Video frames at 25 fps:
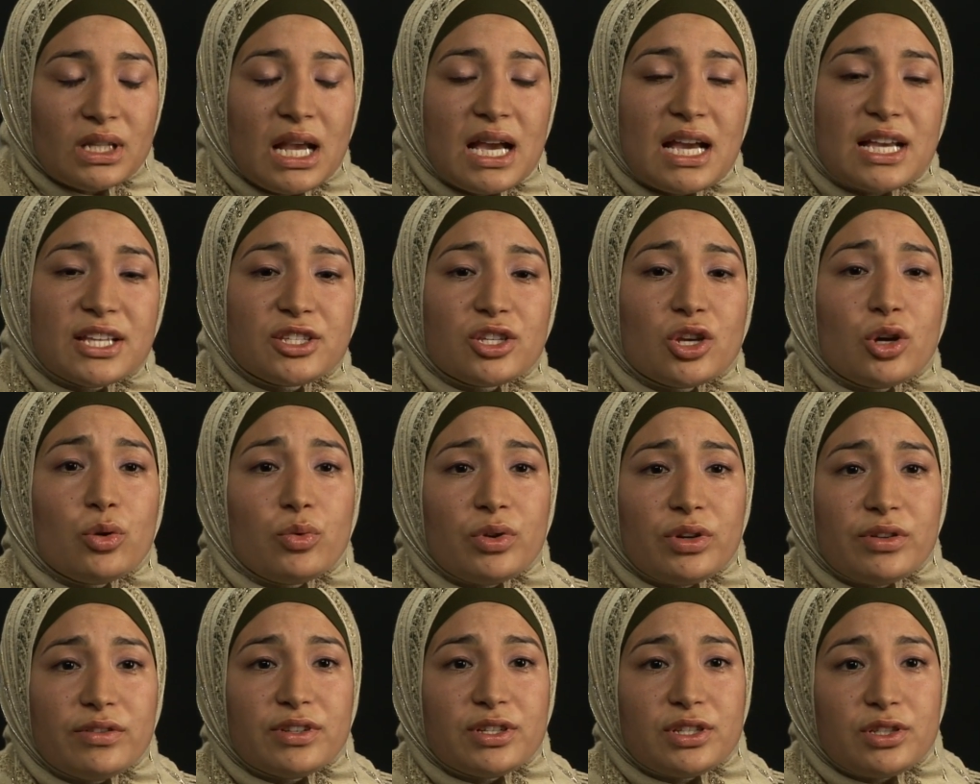
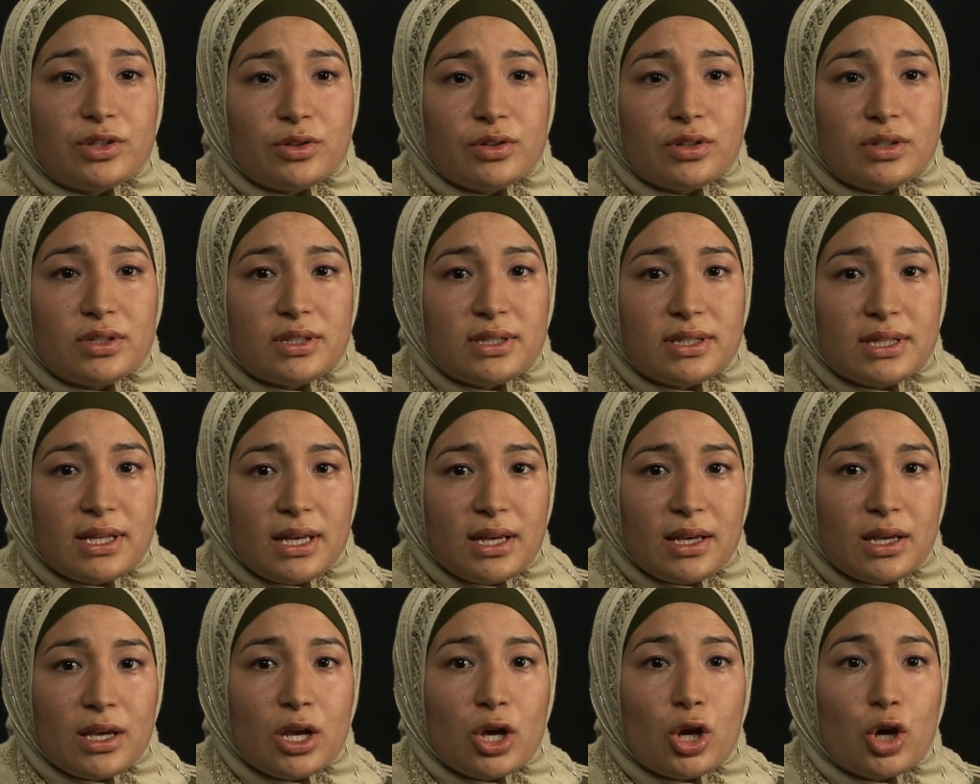one of the students
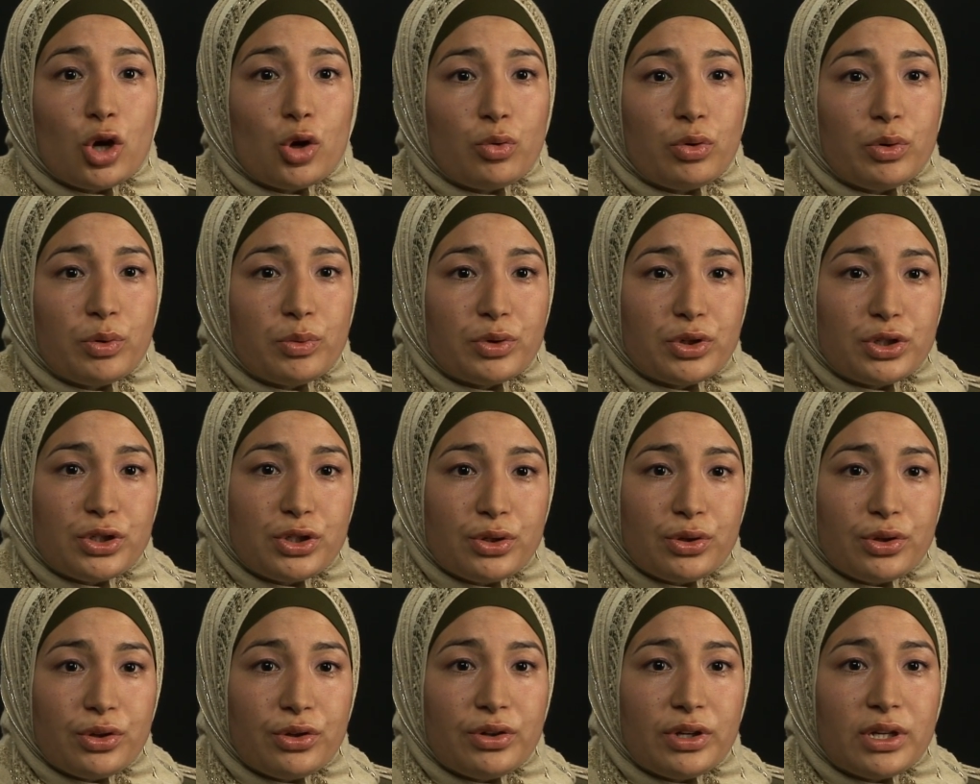that we were
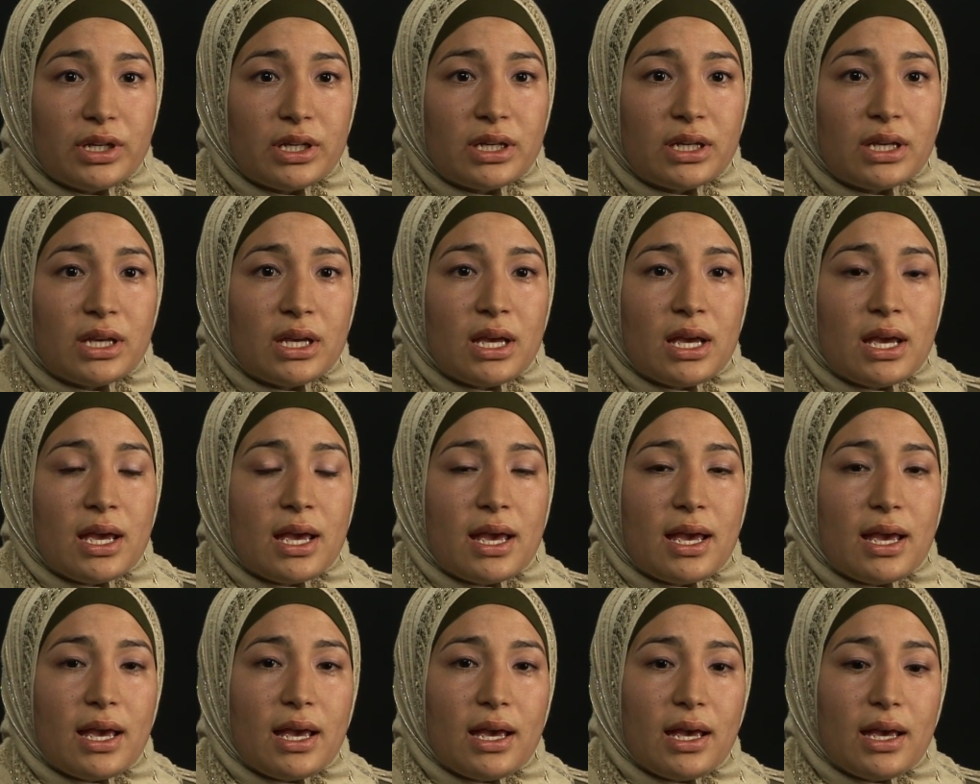tutoring
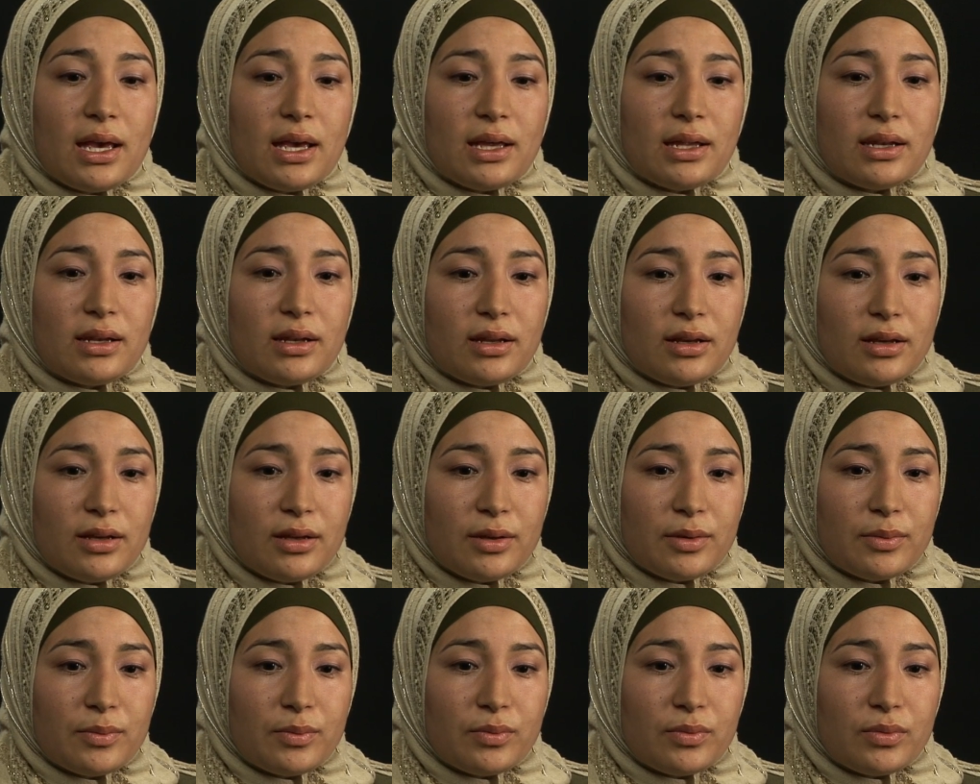at
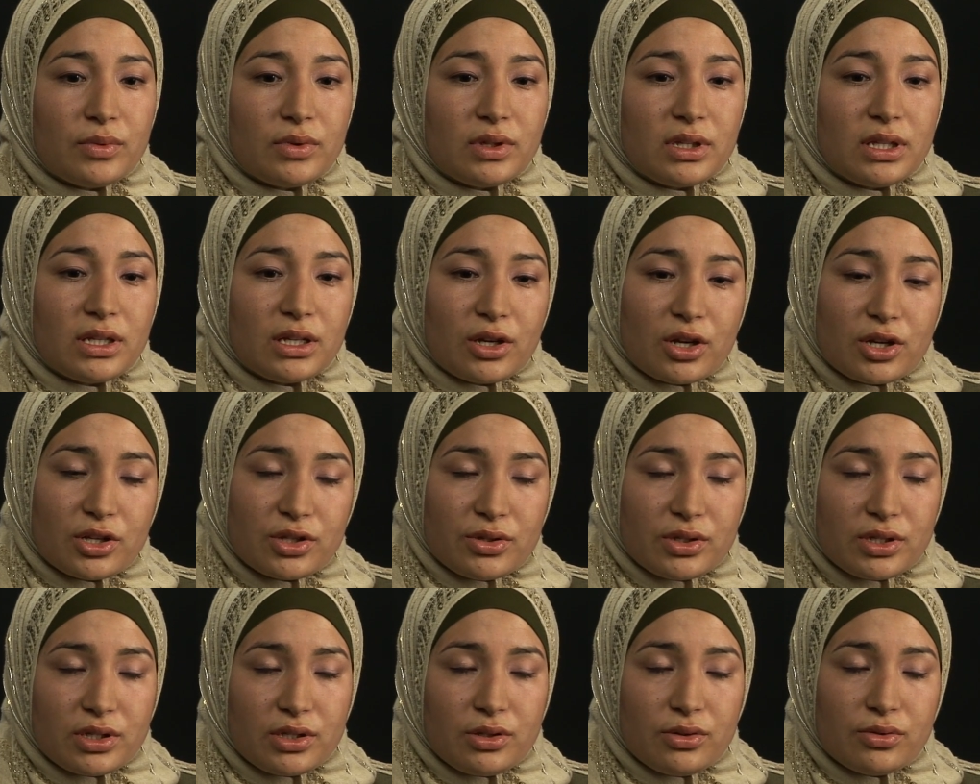the
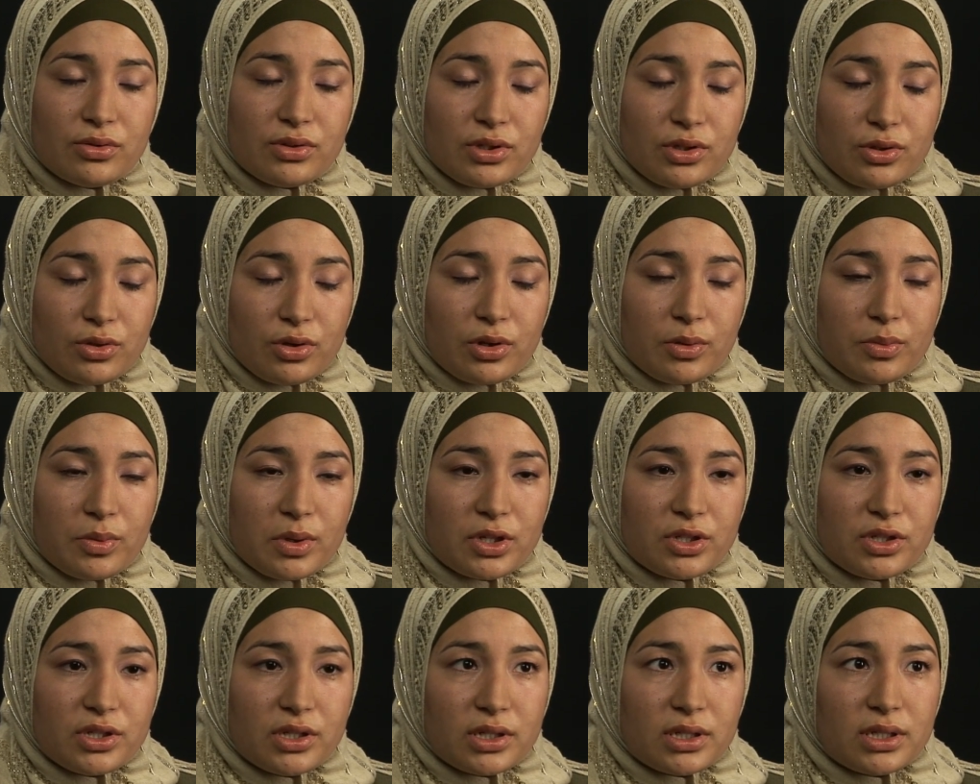Incarcerated Youth Tutorial
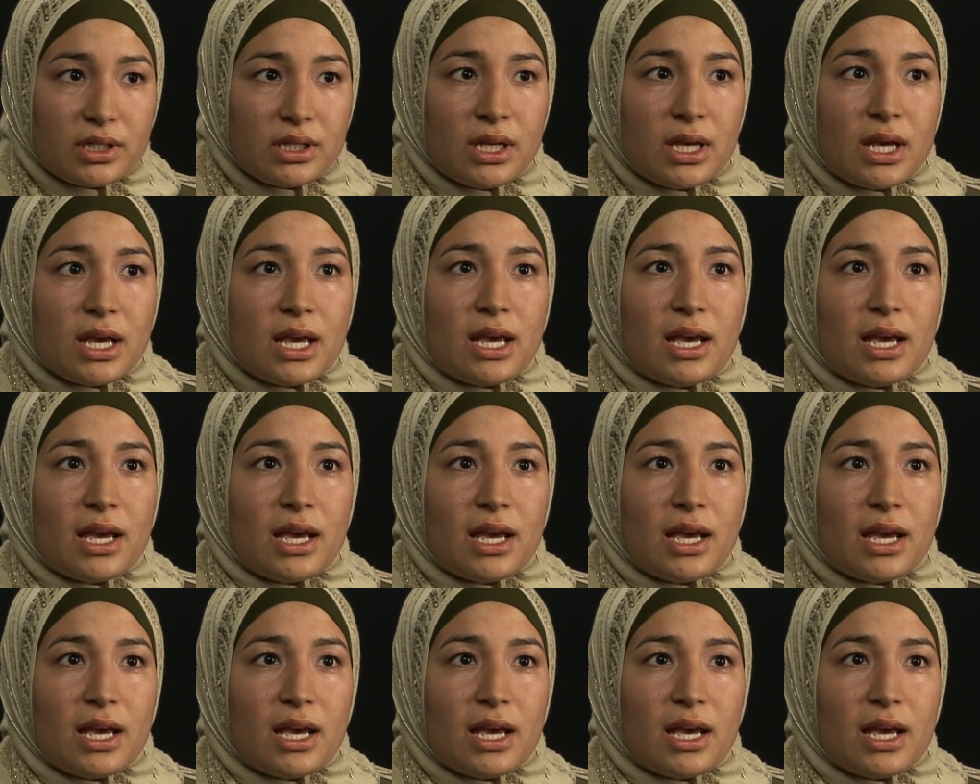Project.